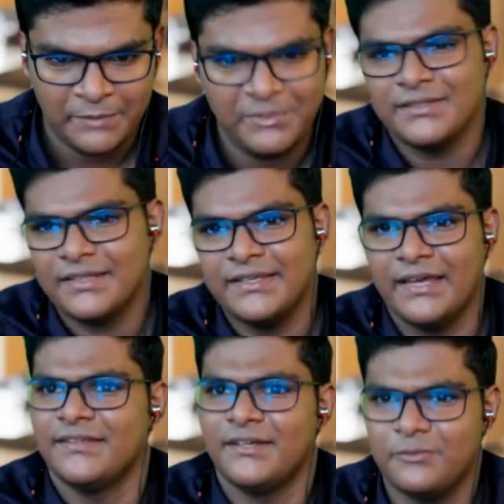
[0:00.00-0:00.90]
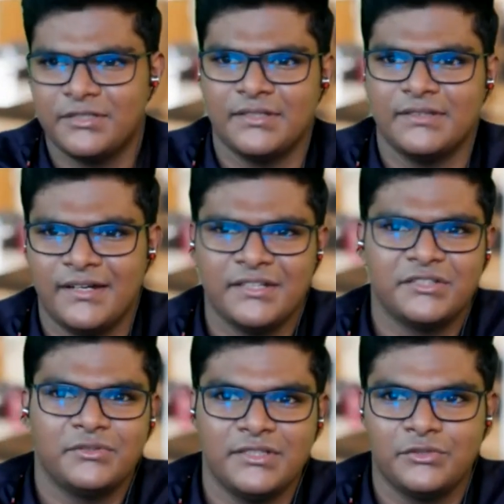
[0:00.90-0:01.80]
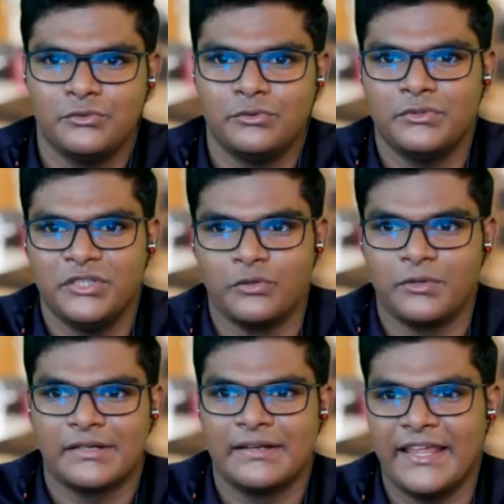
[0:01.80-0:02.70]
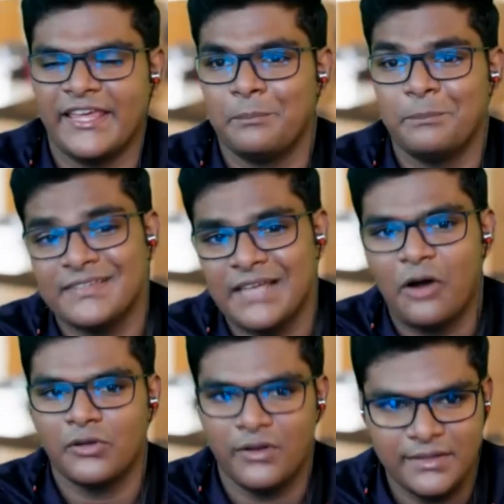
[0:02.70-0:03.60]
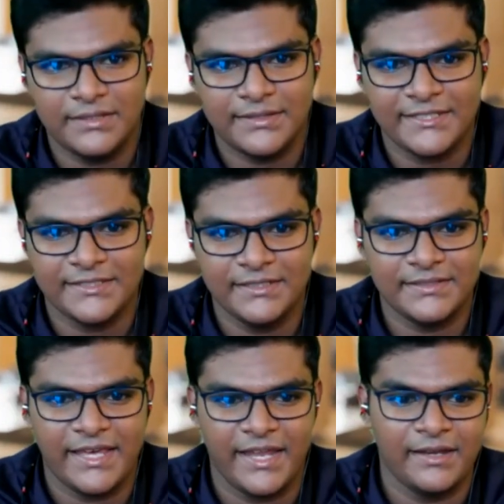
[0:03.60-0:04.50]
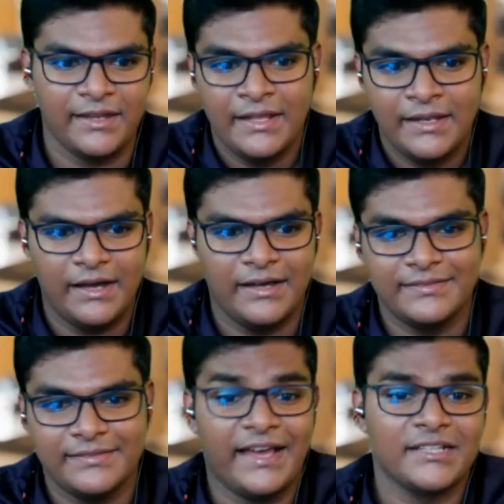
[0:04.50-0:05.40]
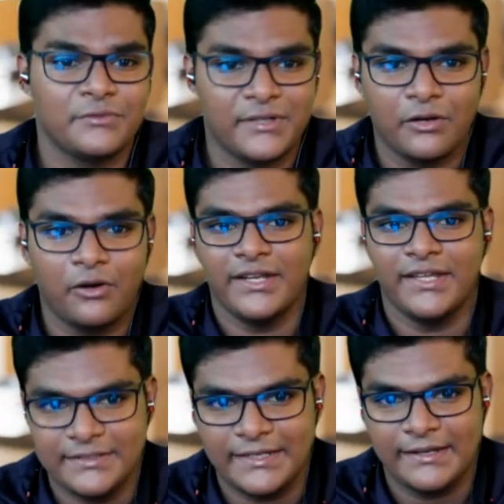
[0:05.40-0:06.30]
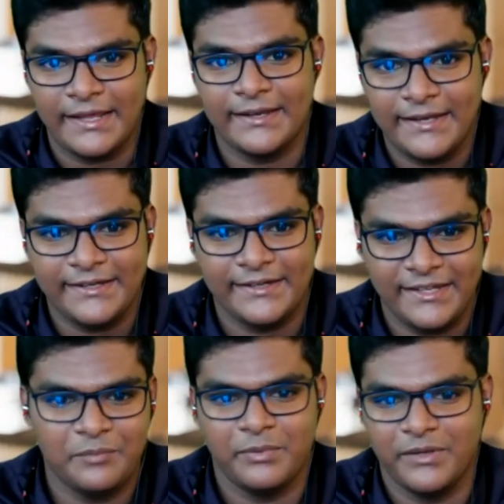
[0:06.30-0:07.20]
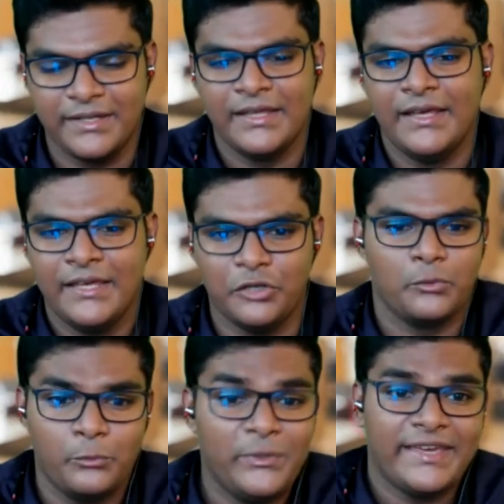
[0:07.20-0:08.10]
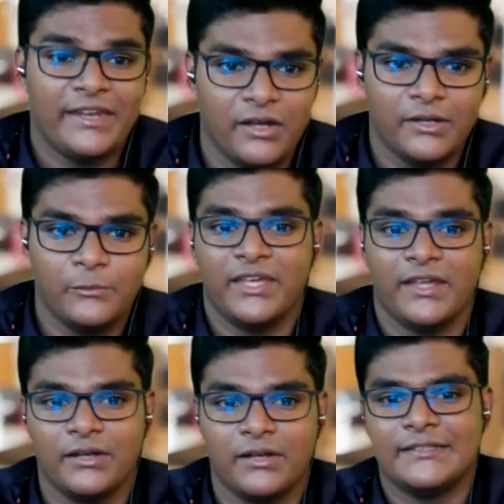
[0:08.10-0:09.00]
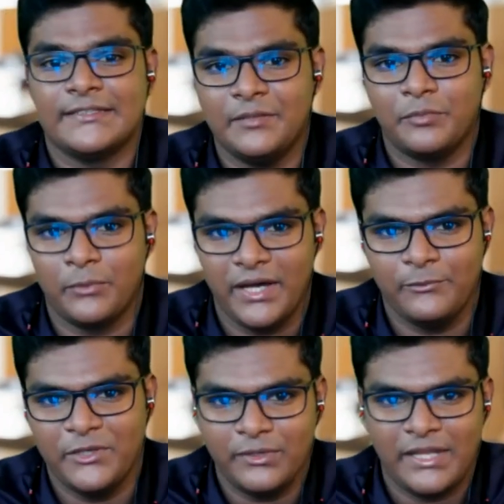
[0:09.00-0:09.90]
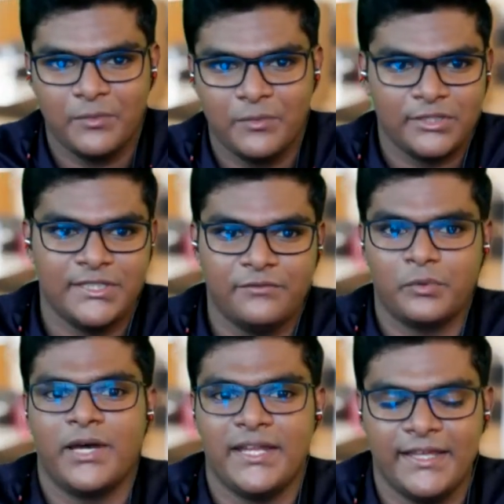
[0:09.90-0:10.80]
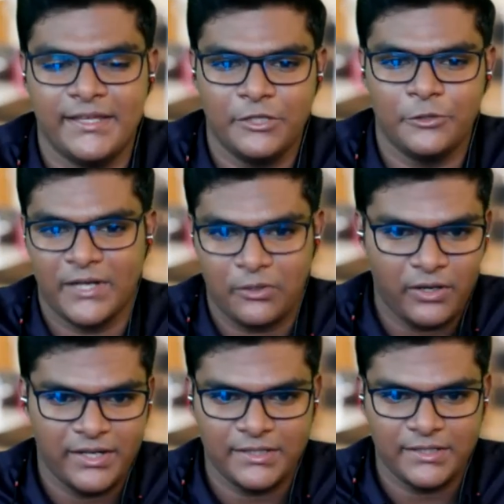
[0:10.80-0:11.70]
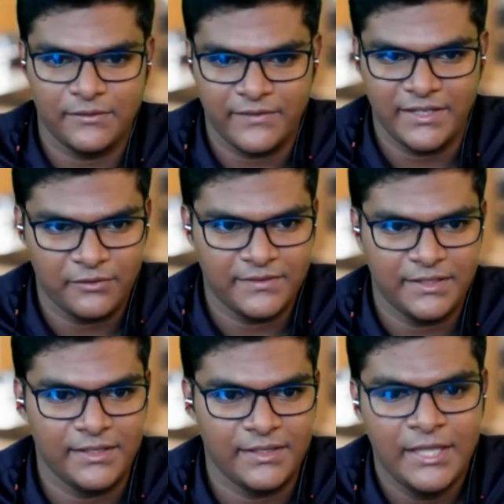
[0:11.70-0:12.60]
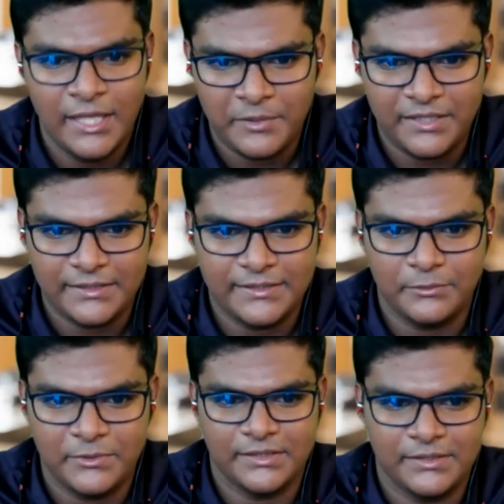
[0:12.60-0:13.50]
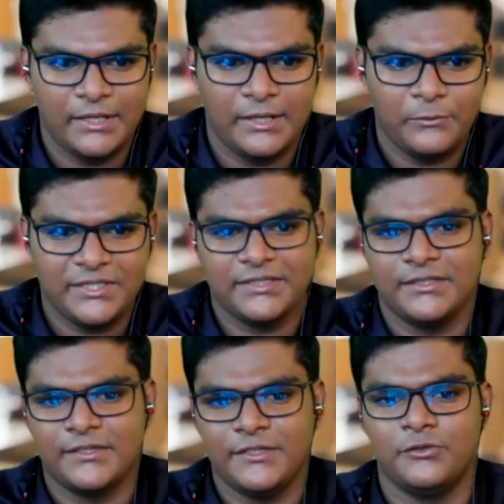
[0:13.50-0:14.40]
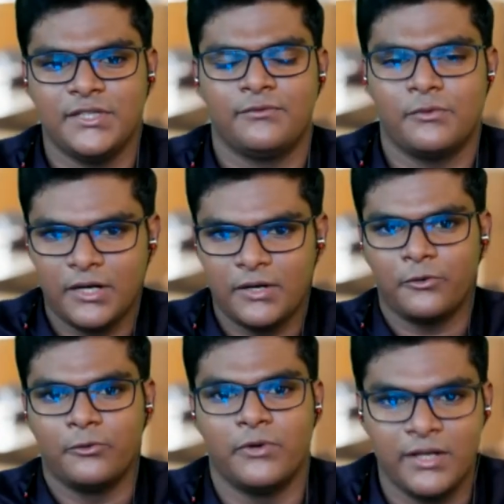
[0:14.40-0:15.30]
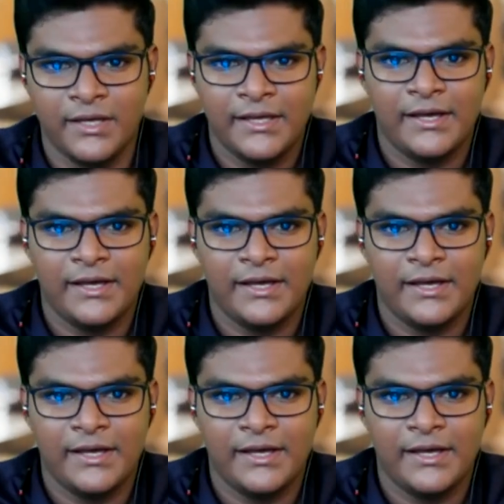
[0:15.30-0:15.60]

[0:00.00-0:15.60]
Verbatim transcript: Because yeah, there were there are students who, you know, like miss out on these sessions, and uh, they ask for recordings at a, at a later date. But you know, we cannot we cannot necessarily provide. We don't have the policy of providing, you know, recordings of any of the meetings here. We uh, we just use it for our own